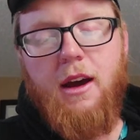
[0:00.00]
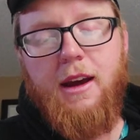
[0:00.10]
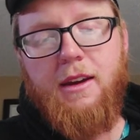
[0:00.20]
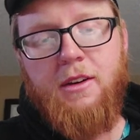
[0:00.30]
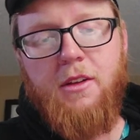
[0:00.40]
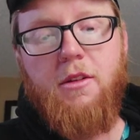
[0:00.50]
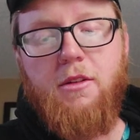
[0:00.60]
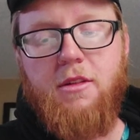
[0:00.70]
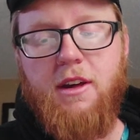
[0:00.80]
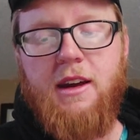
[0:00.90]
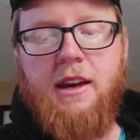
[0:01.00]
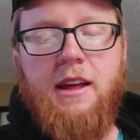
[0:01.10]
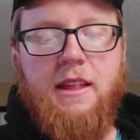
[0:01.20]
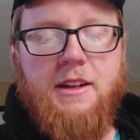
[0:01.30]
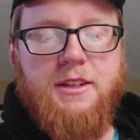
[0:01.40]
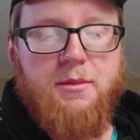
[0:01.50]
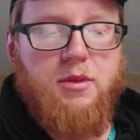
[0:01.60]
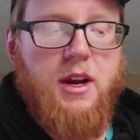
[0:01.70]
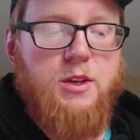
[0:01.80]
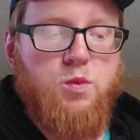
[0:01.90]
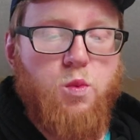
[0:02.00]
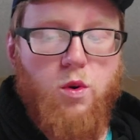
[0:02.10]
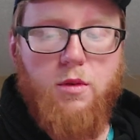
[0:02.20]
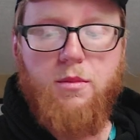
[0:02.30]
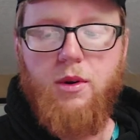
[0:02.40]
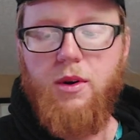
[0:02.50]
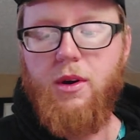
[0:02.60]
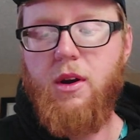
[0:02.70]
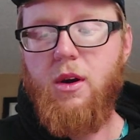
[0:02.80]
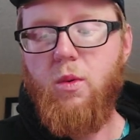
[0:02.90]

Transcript: another thing that surprised Warburg